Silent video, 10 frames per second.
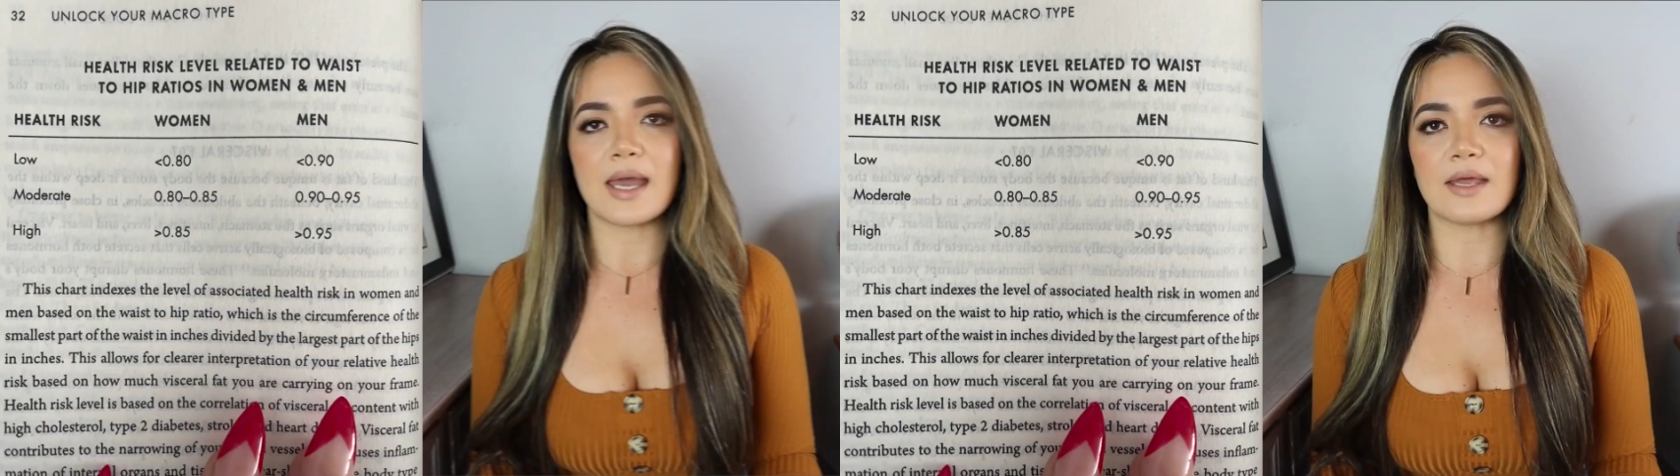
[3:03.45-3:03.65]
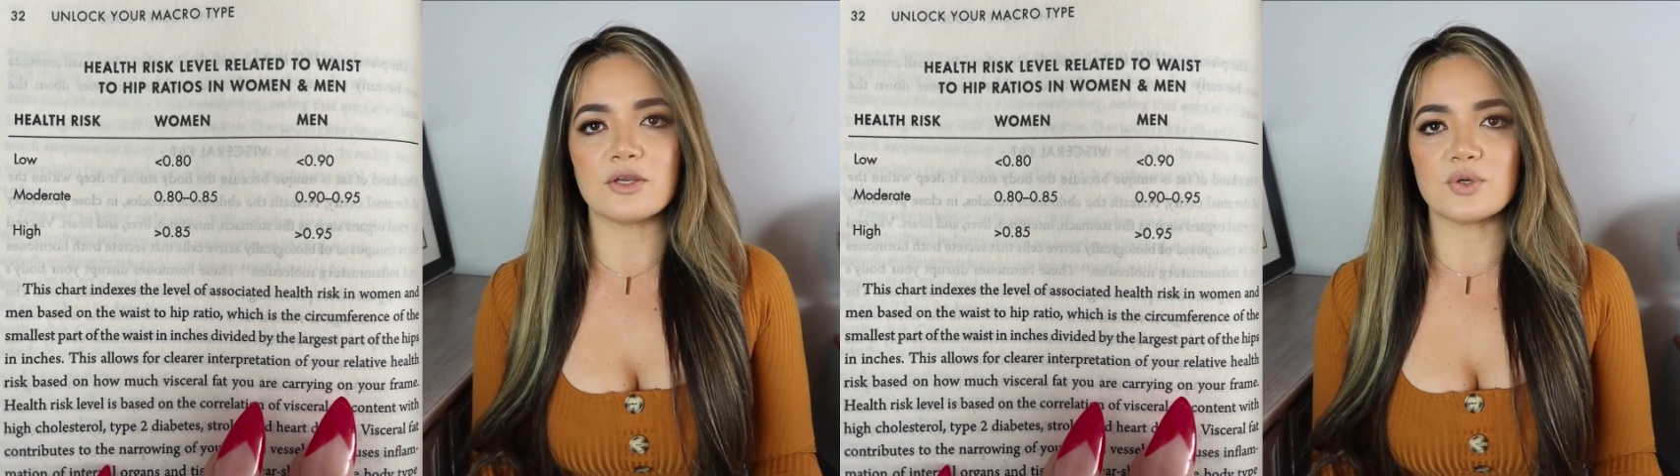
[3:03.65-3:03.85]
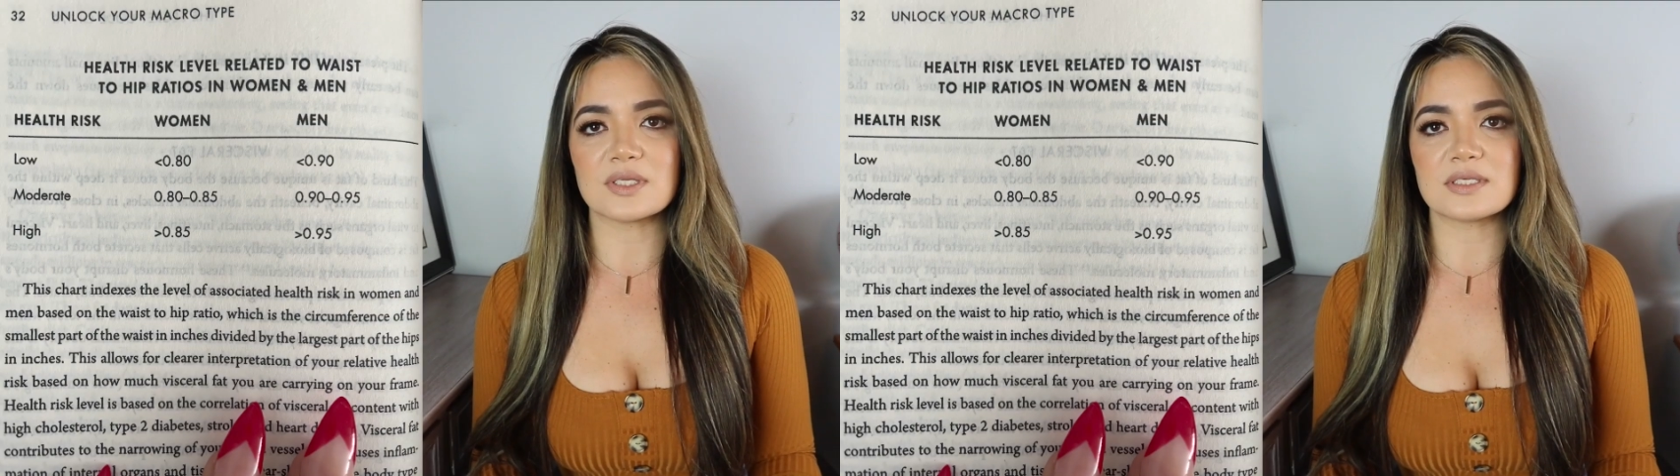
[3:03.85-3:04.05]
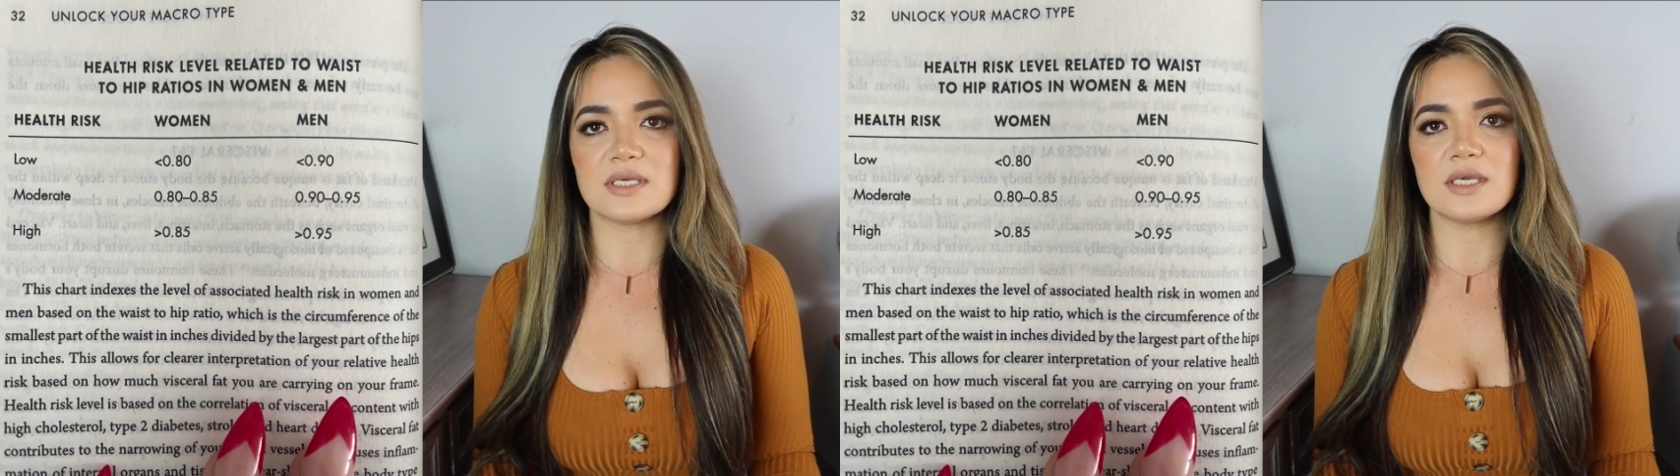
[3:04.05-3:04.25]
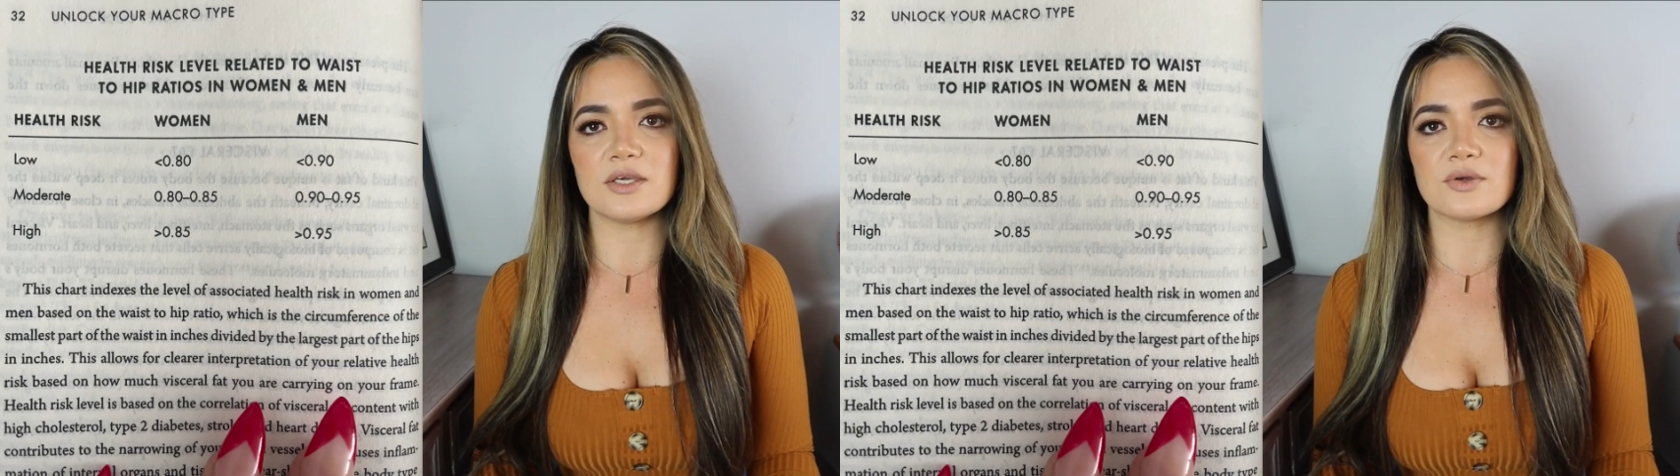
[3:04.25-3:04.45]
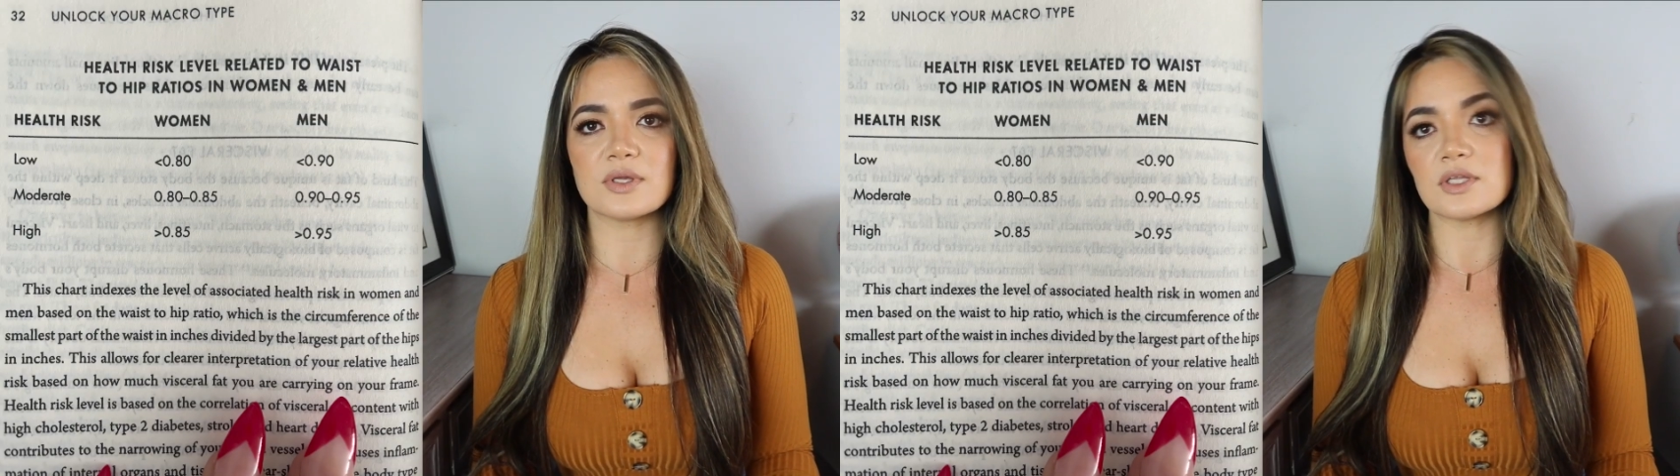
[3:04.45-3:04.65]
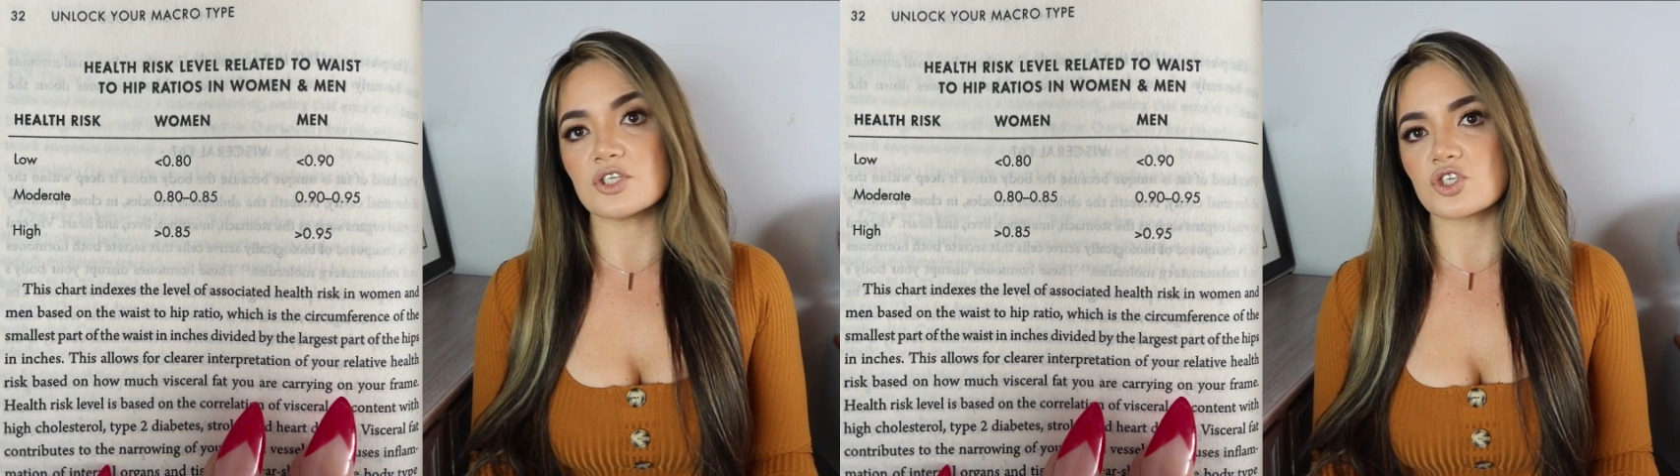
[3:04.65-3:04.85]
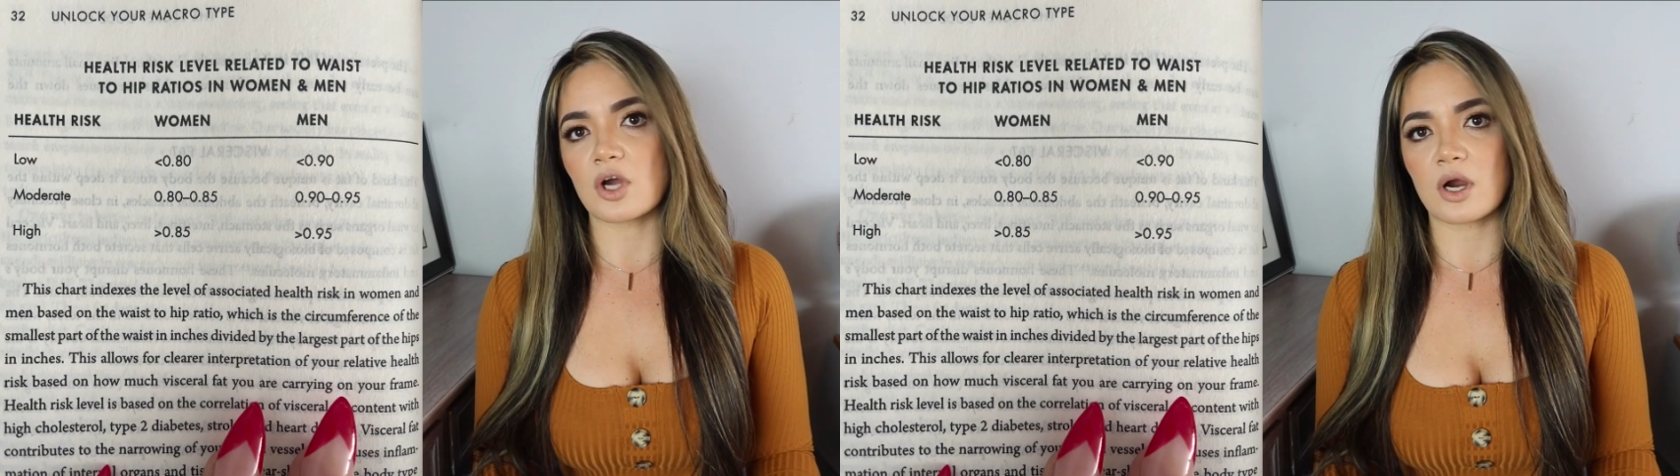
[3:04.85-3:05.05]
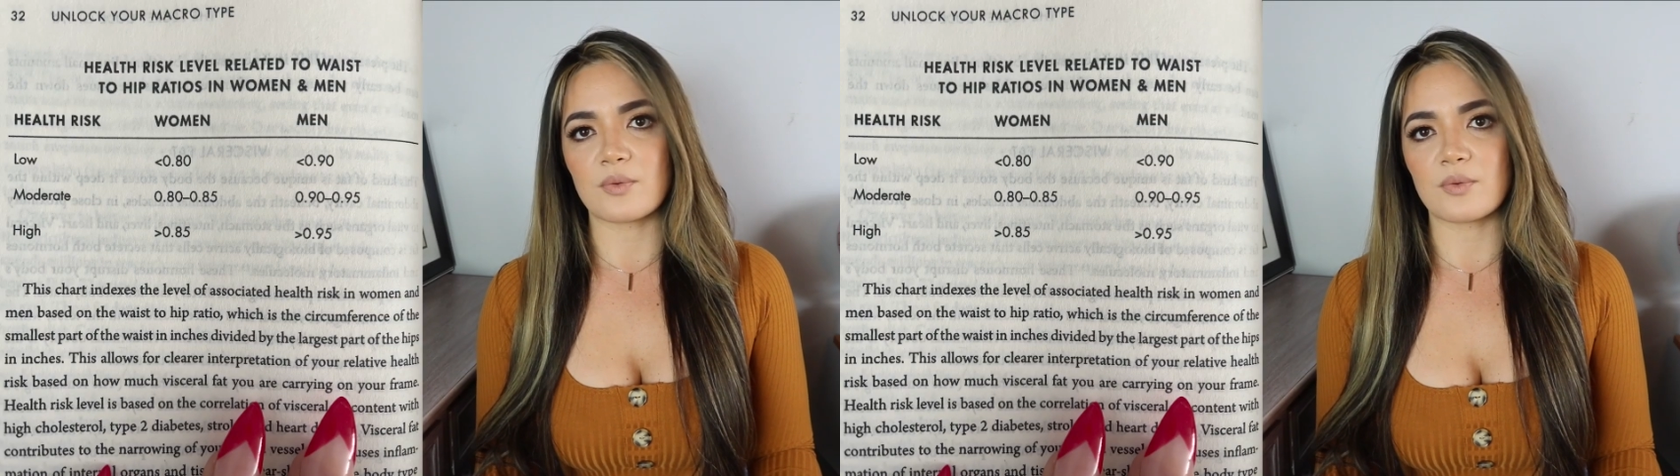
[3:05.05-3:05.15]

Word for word: And you can see here in this chart,